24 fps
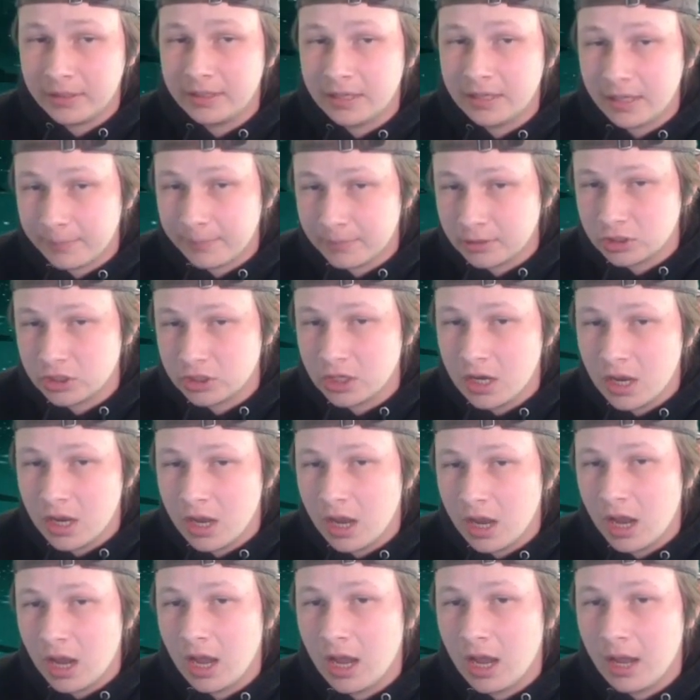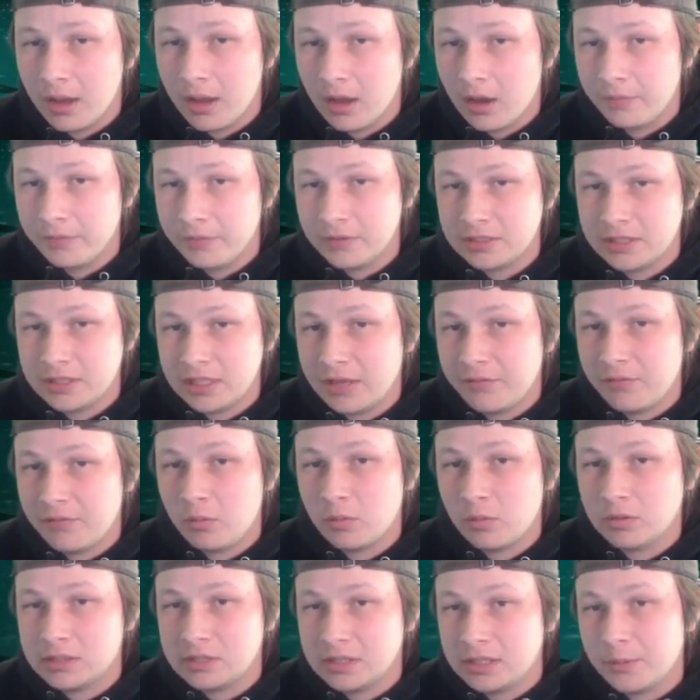of damage uh, on this thing if it
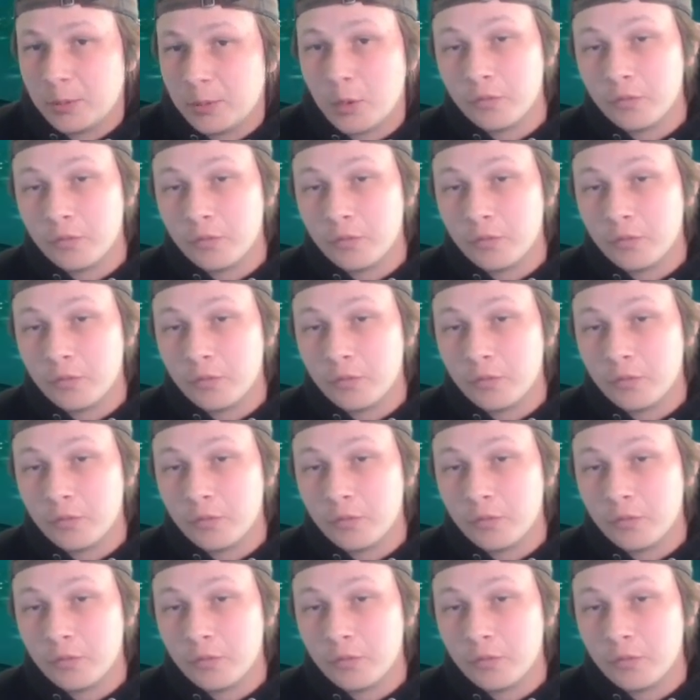wants to end up